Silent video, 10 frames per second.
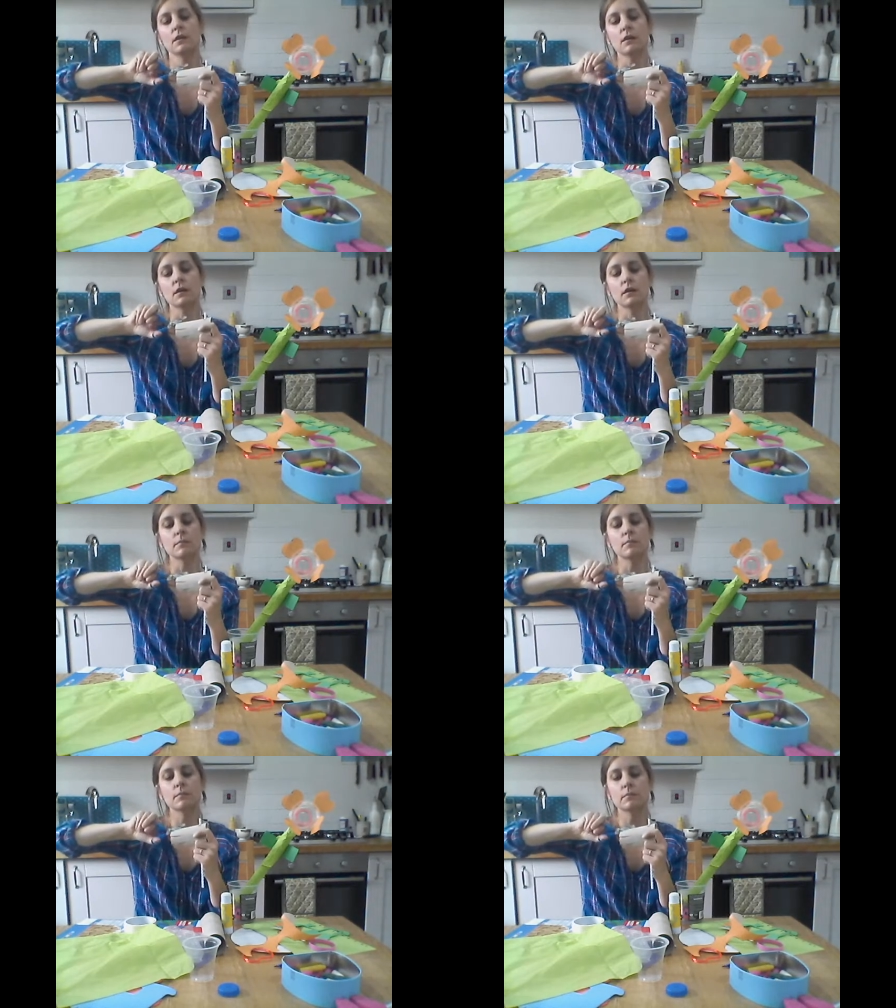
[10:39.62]

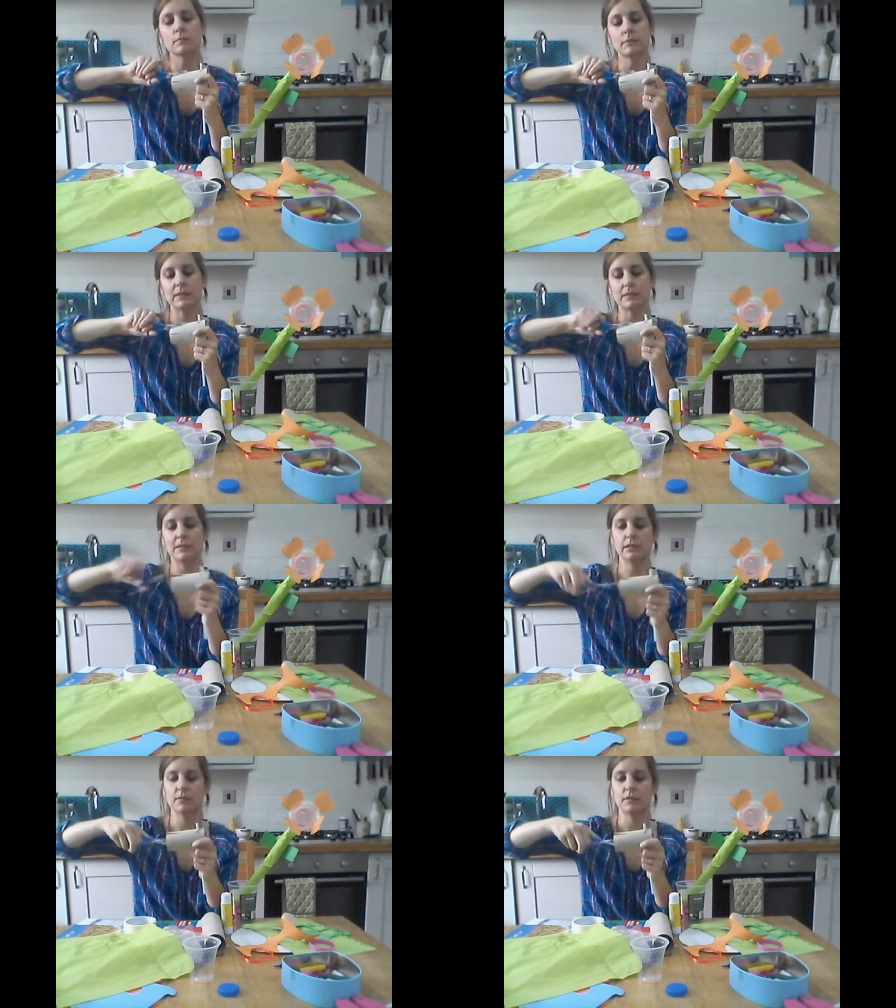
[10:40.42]
Um, I'll make them
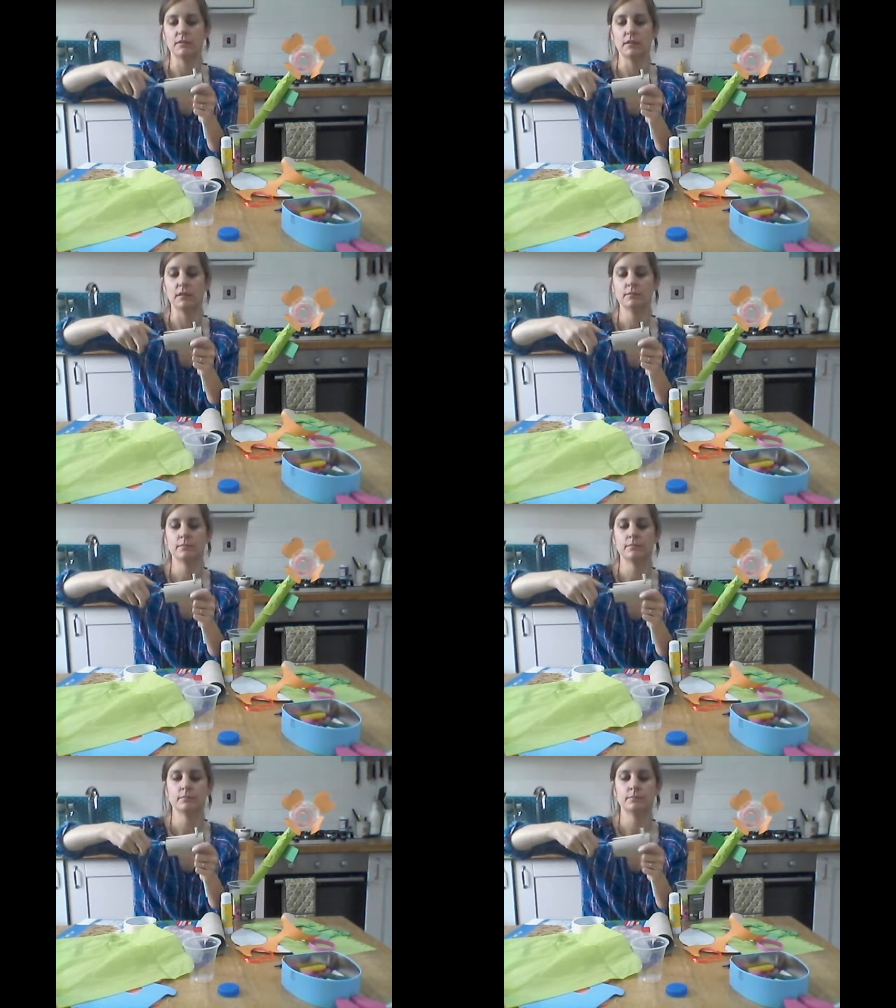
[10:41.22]
a little bit thinner